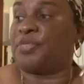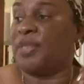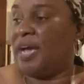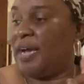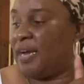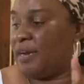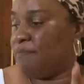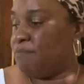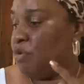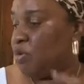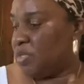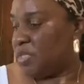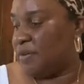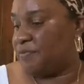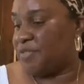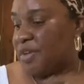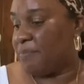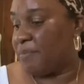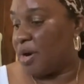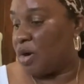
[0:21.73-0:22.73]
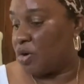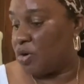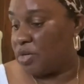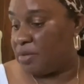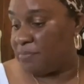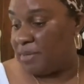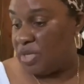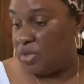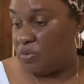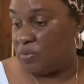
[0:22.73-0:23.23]
and most of them are gonna
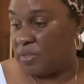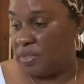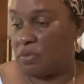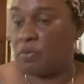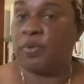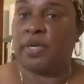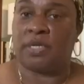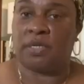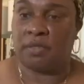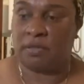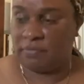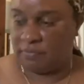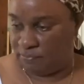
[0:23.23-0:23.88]
be used, well,